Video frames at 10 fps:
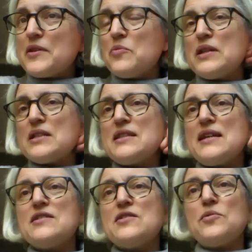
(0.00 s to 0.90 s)
which
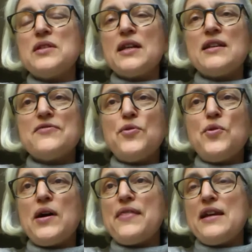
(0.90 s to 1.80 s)
they sold tickets
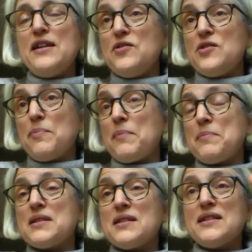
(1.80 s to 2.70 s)
for, and they used to
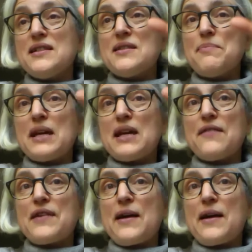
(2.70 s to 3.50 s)
publicise the Big Give